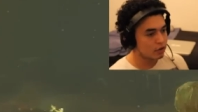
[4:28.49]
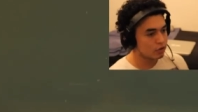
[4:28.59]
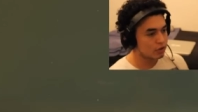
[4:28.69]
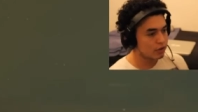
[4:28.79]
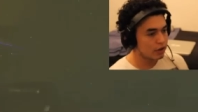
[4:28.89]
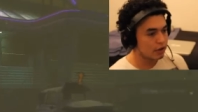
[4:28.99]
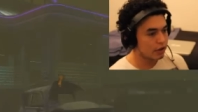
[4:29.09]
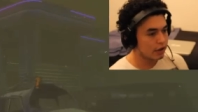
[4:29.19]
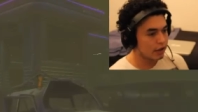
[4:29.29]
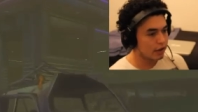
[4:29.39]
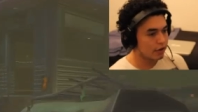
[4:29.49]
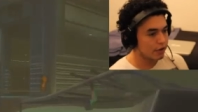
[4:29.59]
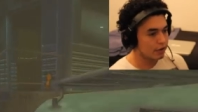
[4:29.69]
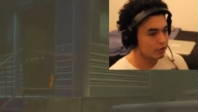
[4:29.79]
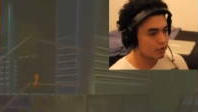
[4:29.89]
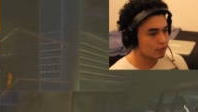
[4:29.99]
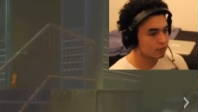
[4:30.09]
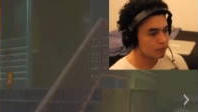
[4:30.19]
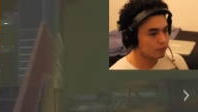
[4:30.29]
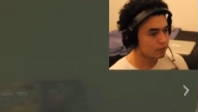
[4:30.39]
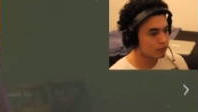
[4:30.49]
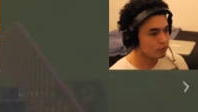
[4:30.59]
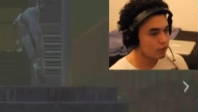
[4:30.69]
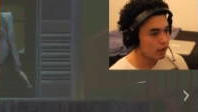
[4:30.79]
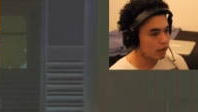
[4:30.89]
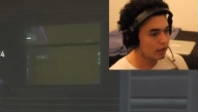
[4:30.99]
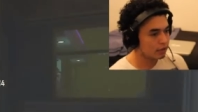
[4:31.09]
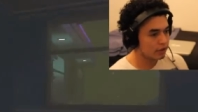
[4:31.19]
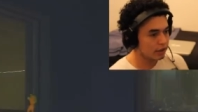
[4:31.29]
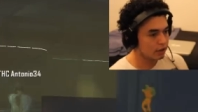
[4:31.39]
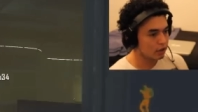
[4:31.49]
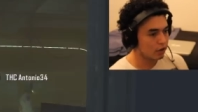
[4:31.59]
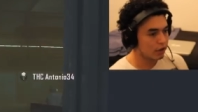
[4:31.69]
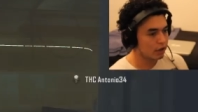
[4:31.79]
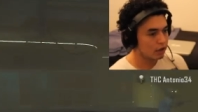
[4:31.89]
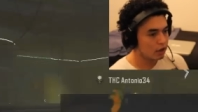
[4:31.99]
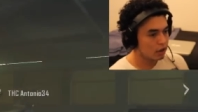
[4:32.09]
Or is he around here? Yeah, there he is. Let this idiot go in.